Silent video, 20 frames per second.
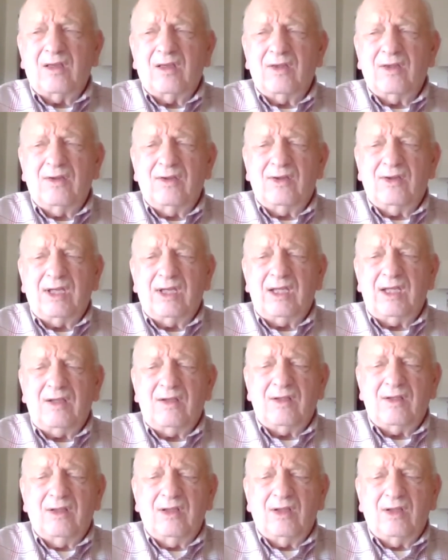
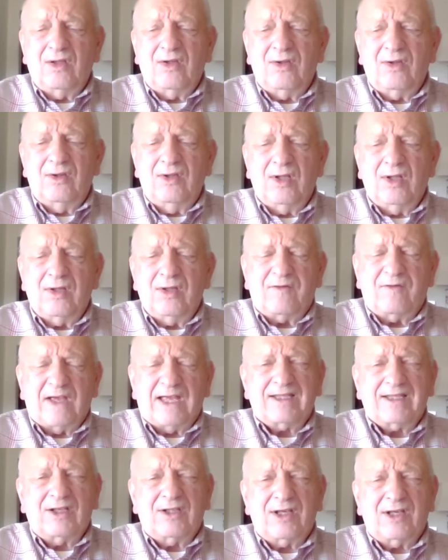the
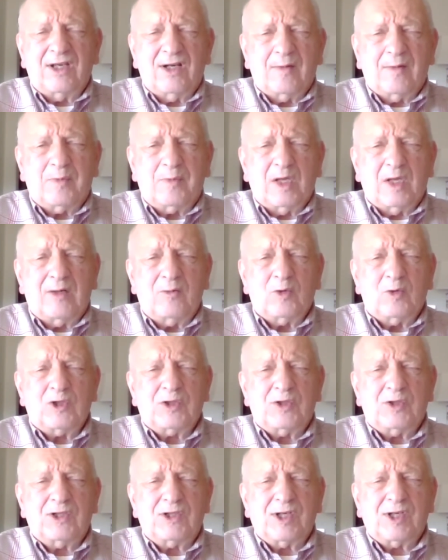fact that the airplane was
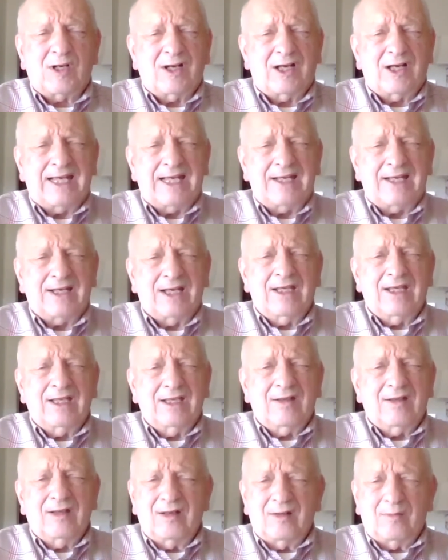designed
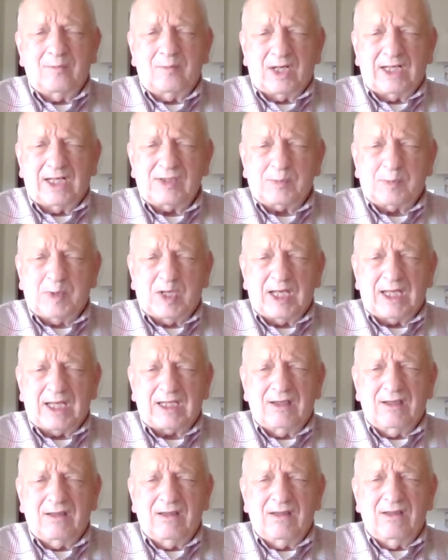by spec
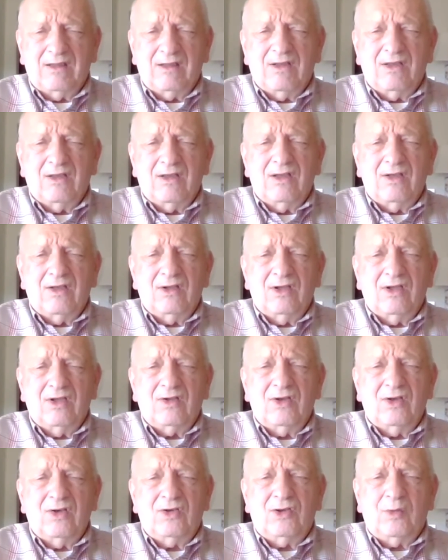
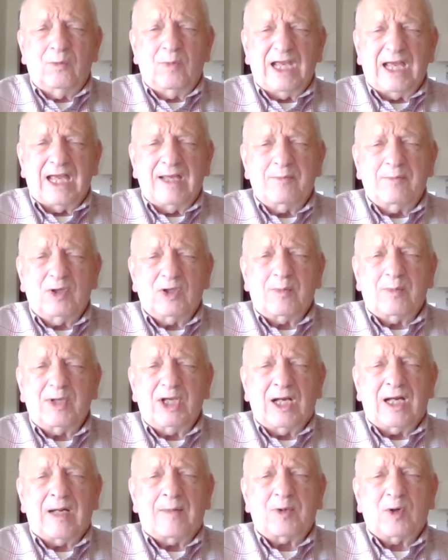to be able to be
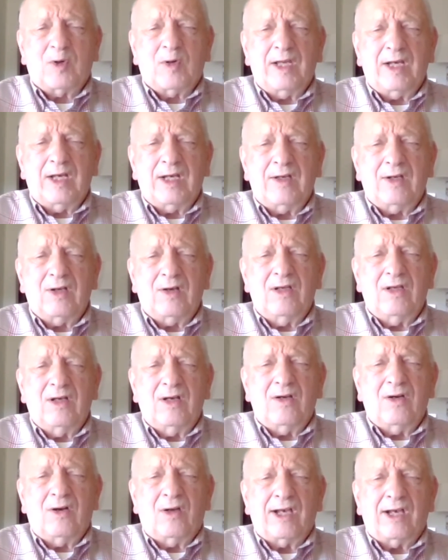operated
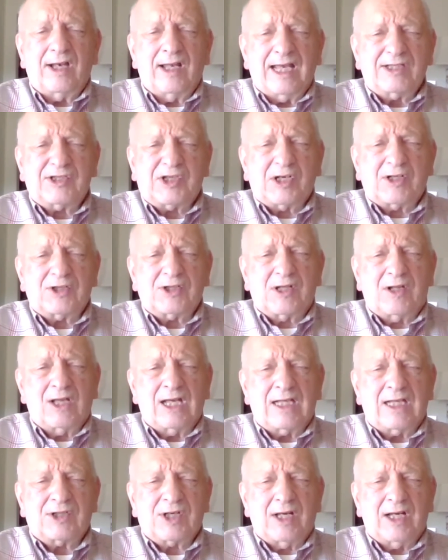on an Essex
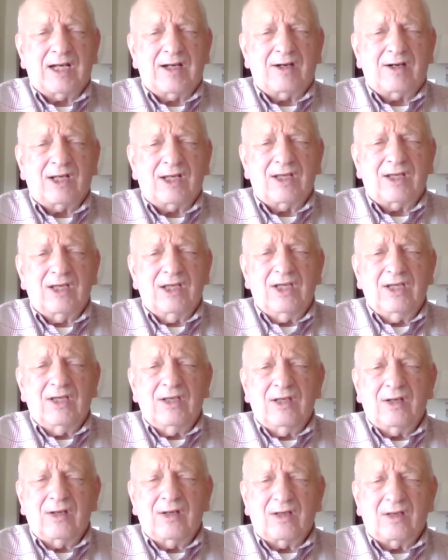class carrier.
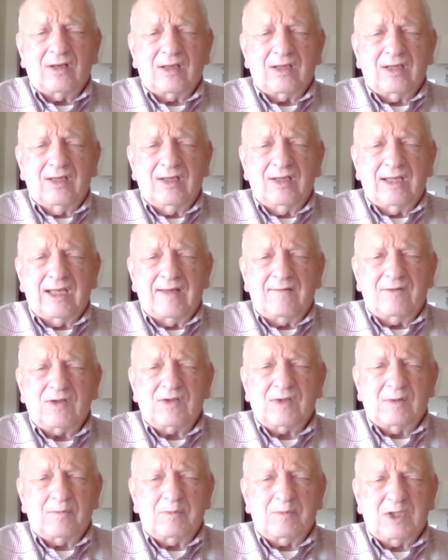It gave you
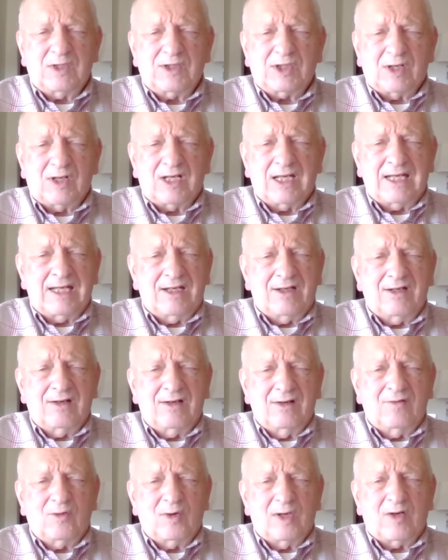some design
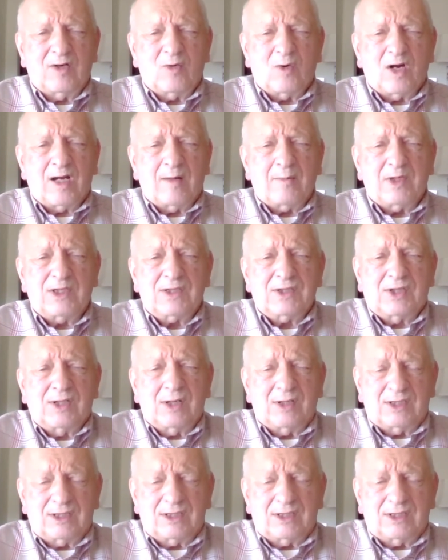requirements that